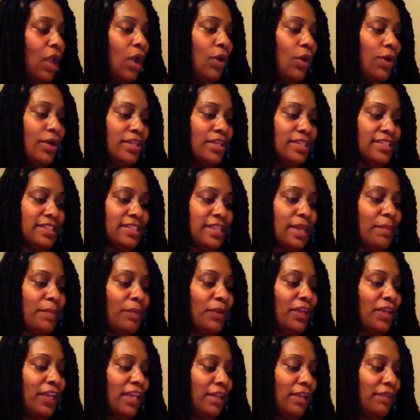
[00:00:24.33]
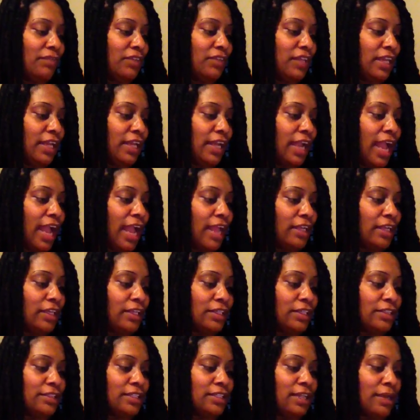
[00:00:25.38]
On a summer evening, I
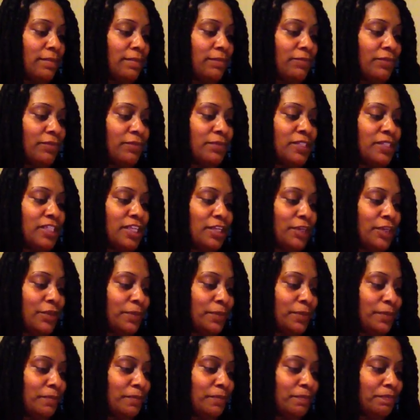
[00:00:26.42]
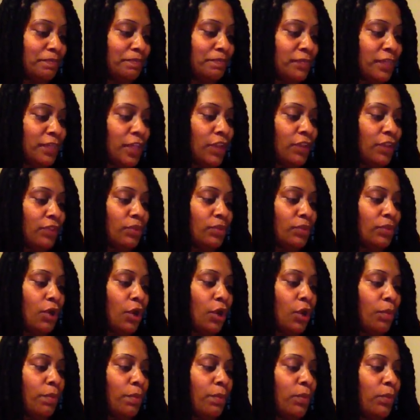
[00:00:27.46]
looked up from dinner through the
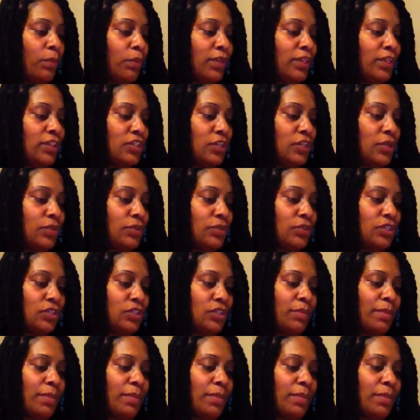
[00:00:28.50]
open window to the